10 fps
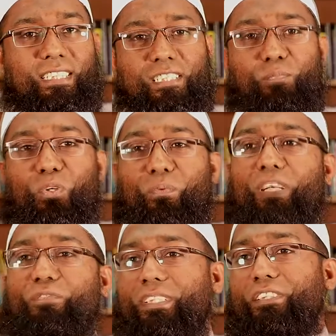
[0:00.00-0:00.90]
just
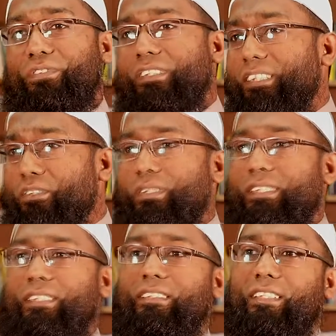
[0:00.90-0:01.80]
mobile phone if you
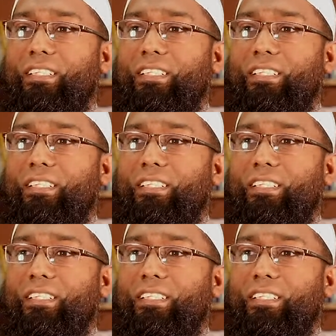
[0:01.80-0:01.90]
use,